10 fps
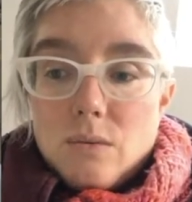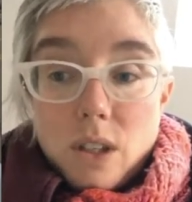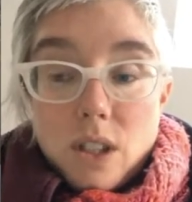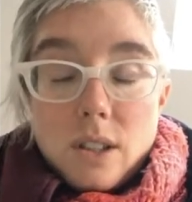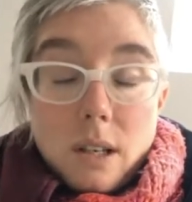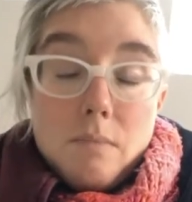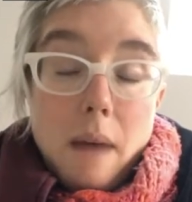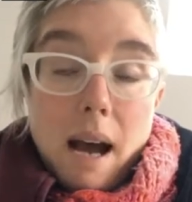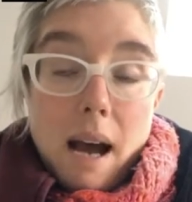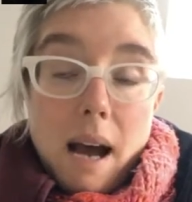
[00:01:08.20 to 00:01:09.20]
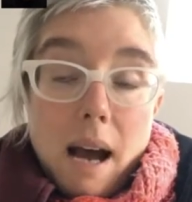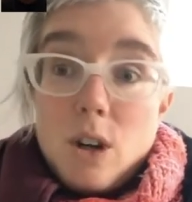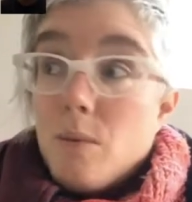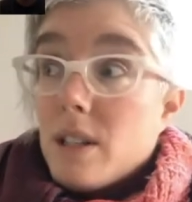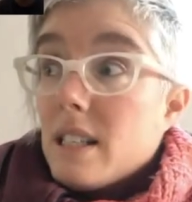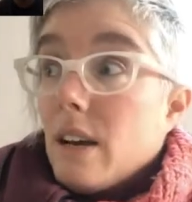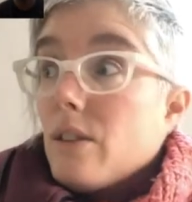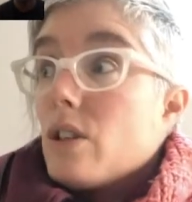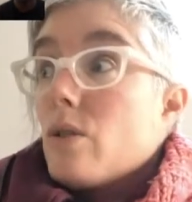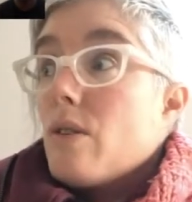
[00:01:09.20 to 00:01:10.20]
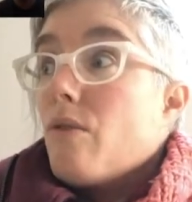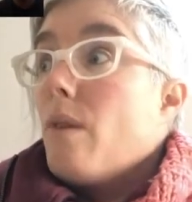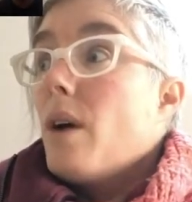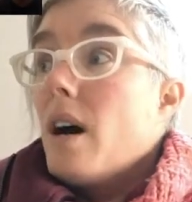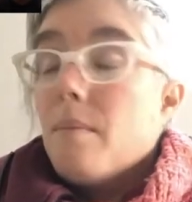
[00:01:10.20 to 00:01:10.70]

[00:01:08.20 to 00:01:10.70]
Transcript: which is a maximum security prison down the street from